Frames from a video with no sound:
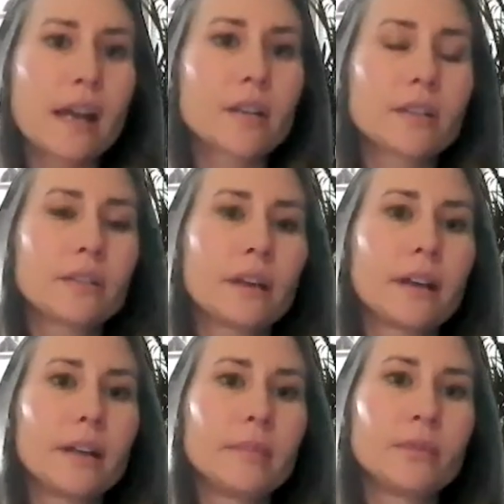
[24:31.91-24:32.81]
Act
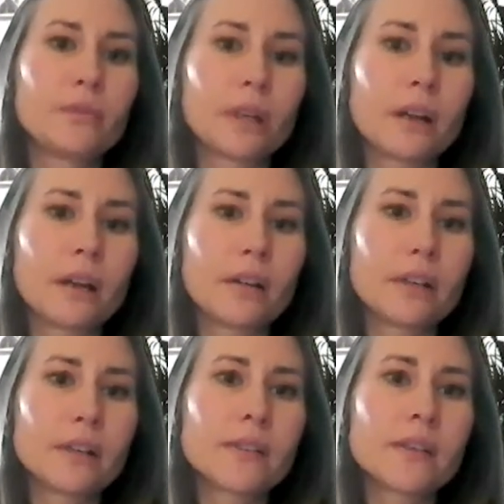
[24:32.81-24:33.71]
uh, before
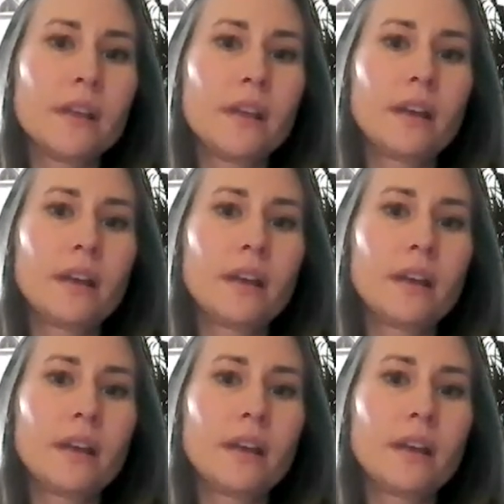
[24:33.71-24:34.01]
Congress,